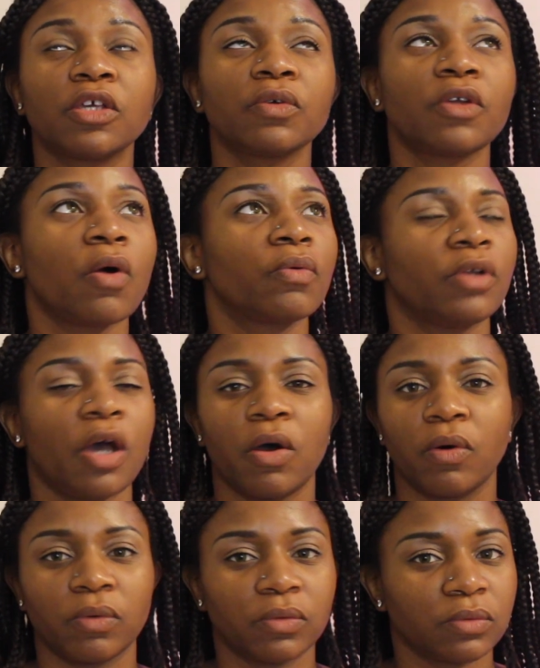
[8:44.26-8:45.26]
don't
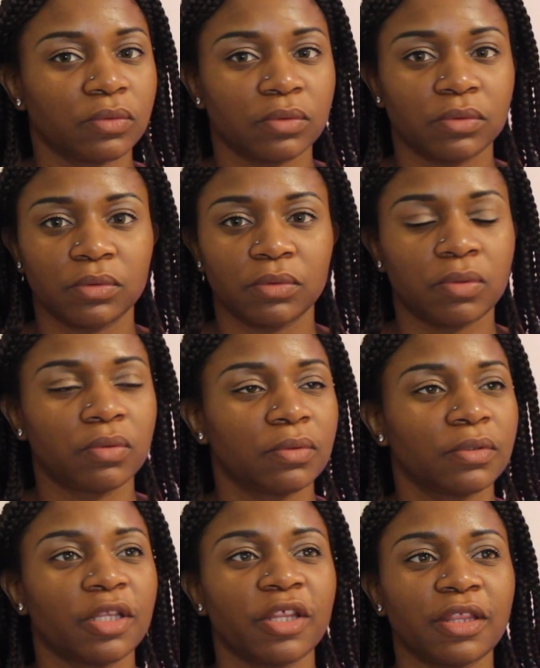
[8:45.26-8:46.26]
know
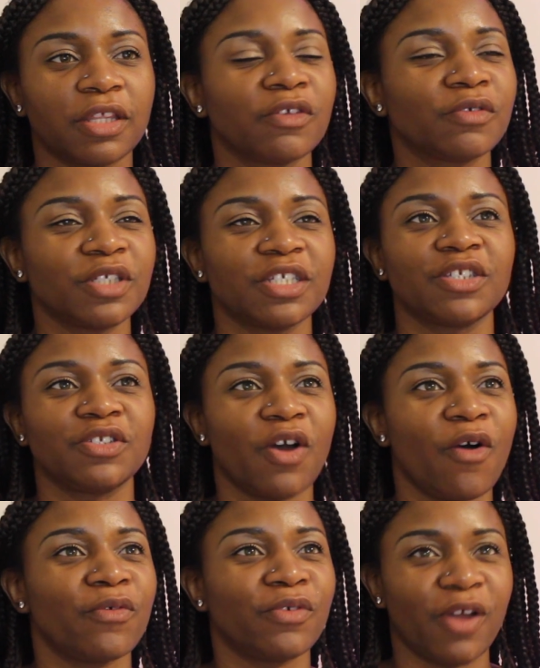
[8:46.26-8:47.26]
you just
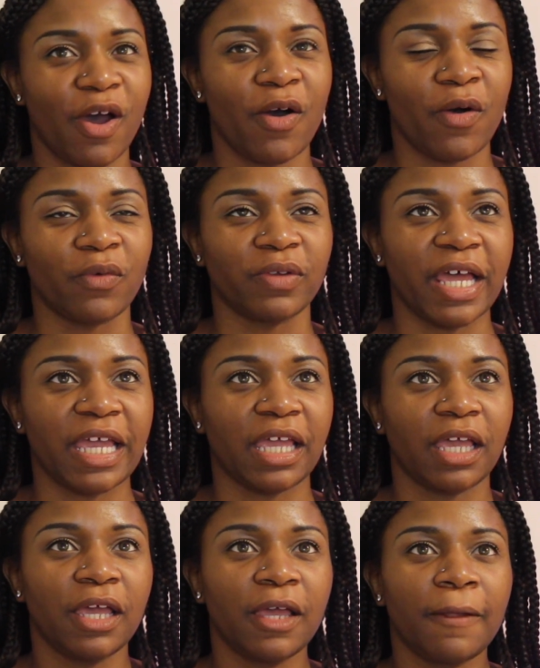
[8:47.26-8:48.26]
don't know like
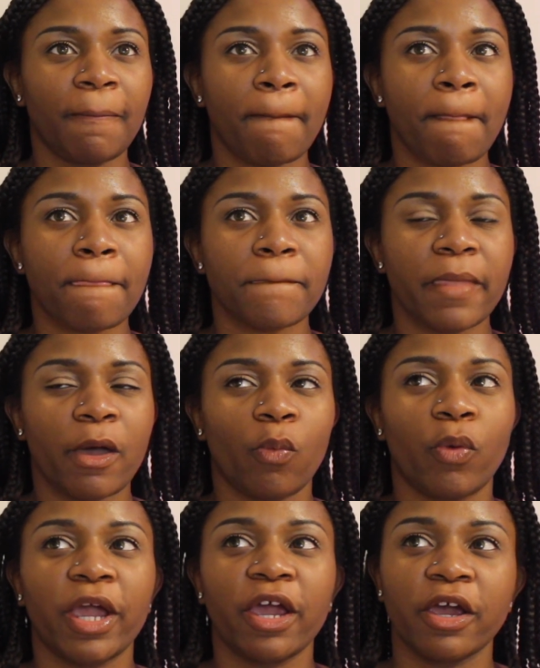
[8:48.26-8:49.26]

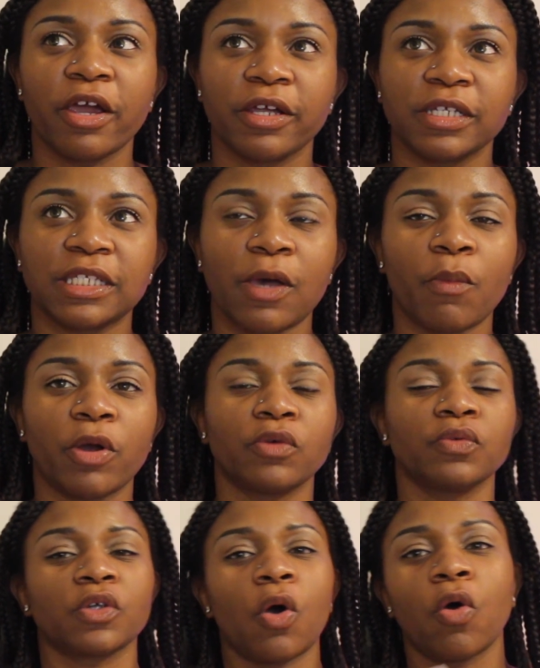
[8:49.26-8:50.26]
where someone
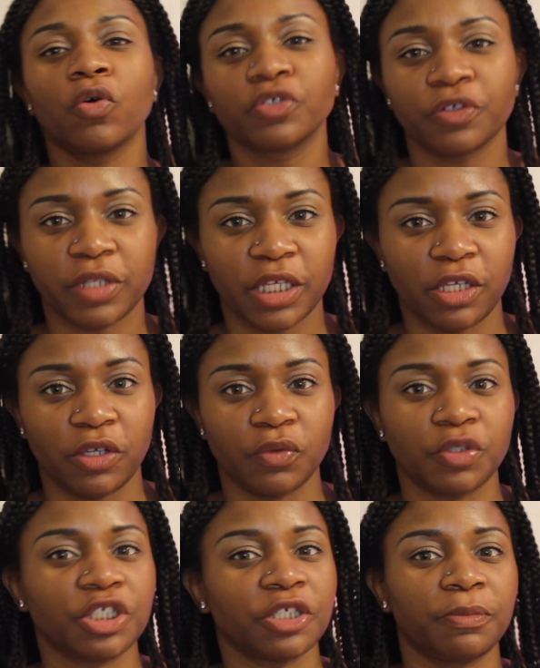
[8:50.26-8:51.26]
who's older than you
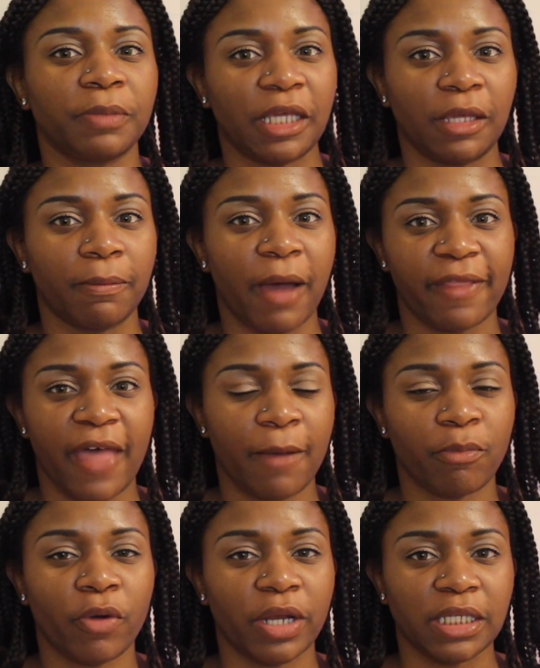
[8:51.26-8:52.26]
should be by
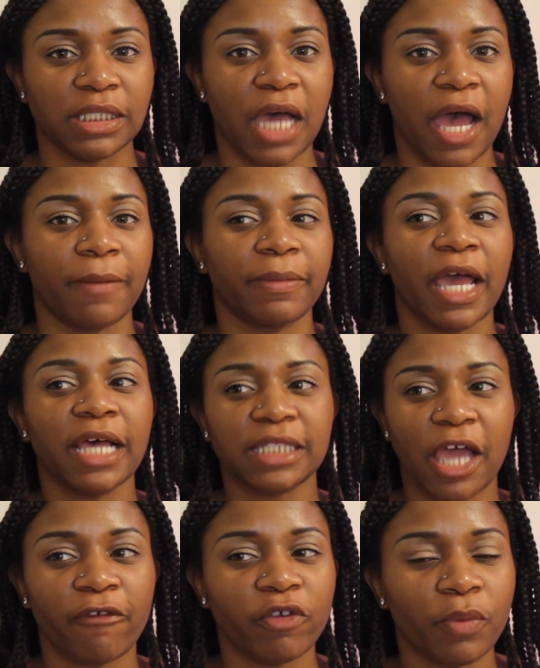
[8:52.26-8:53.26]
that point in time. Yes,
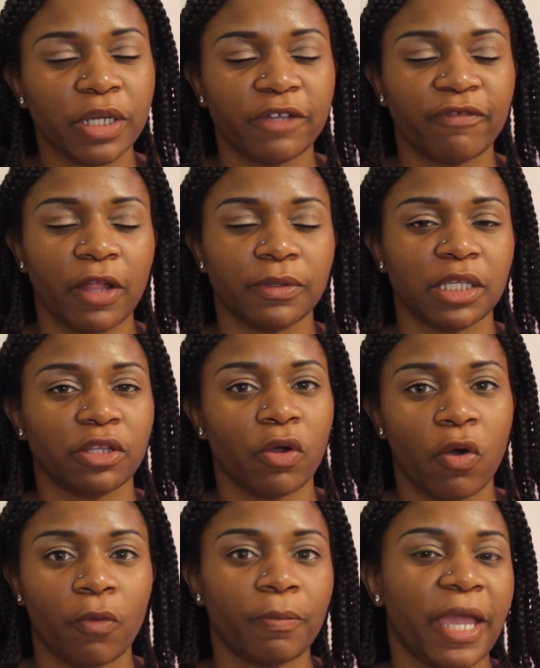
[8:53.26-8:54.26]
everyone develops at their
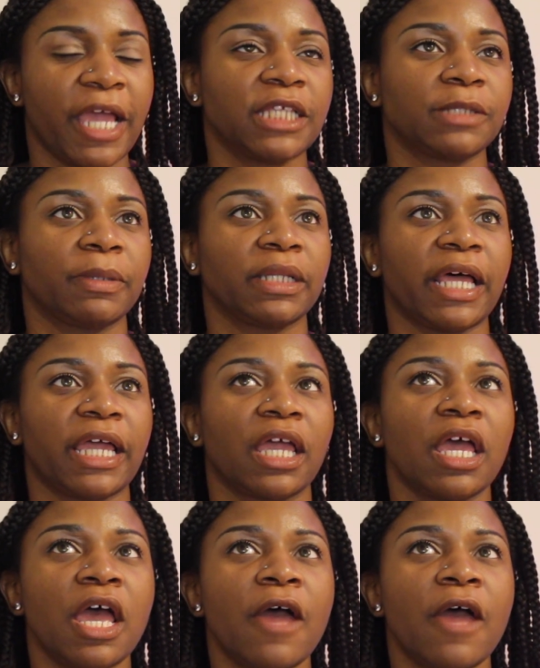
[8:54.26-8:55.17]
own pace, but like,